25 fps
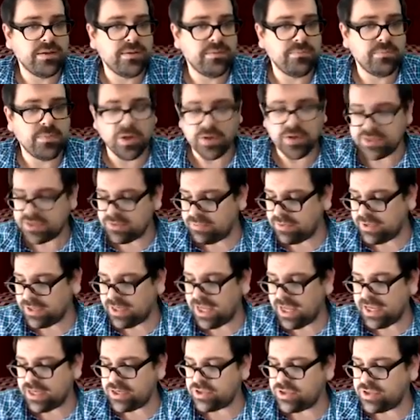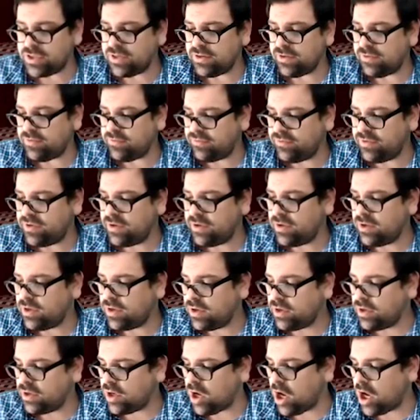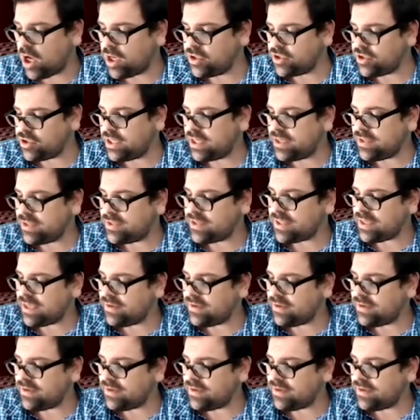Multiplication of conjugates